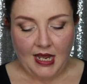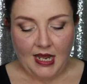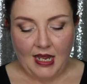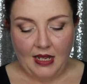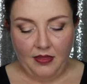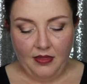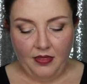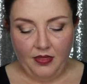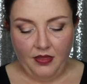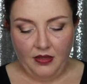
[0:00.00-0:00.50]

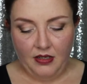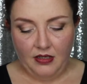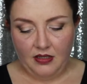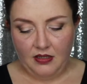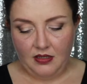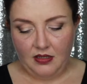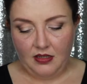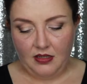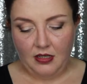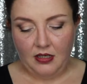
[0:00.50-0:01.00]
And
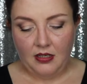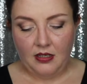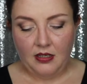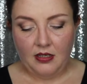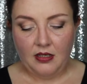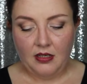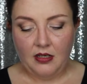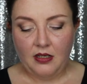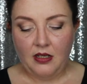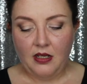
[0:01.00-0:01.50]
this
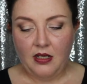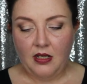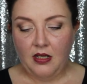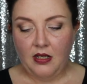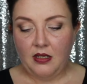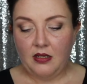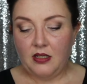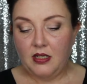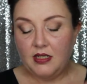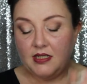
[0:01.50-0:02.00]

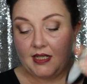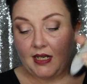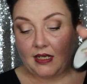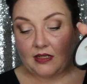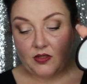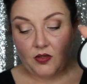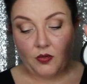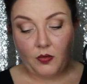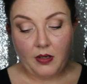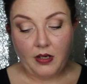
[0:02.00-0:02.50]

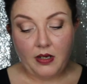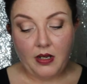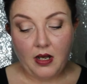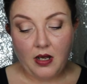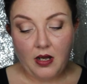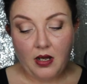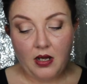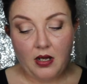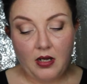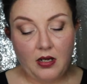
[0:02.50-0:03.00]
has quite a
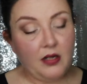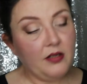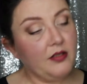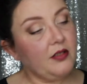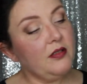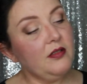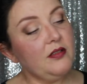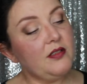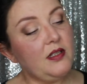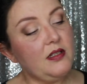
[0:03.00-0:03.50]
hard
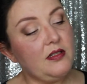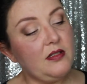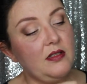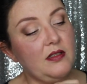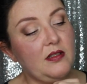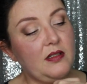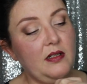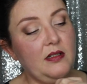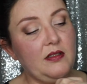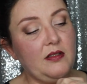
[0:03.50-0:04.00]

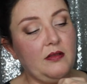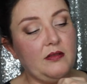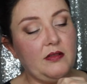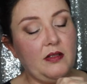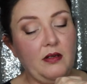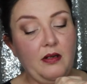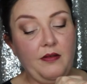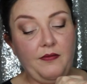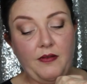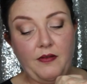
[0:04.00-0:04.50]
consistency, so I
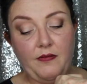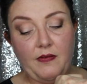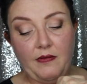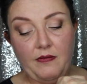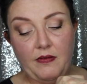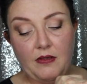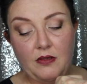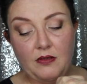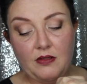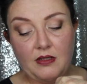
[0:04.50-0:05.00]
don't know if you've
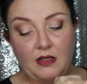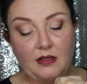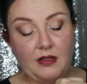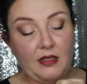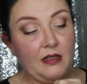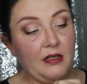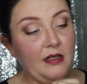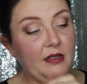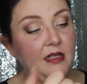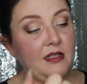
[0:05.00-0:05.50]
ever used
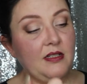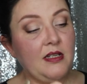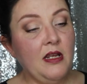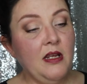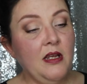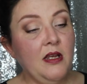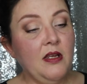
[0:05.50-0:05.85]
anything like this.